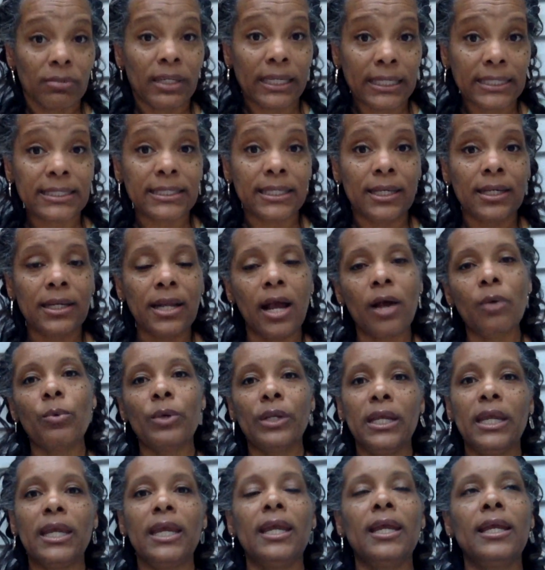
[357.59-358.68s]
like I said, I
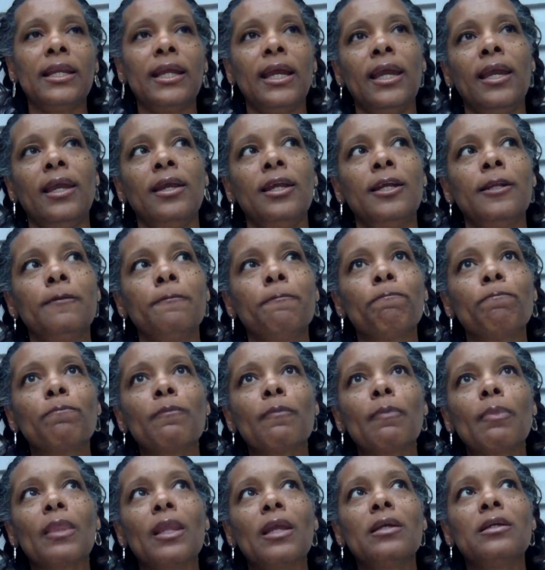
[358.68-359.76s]
went ahead and
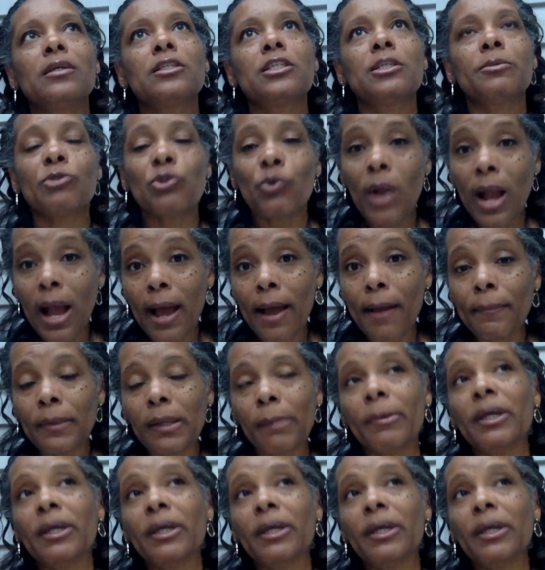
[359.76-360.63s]
subscribed.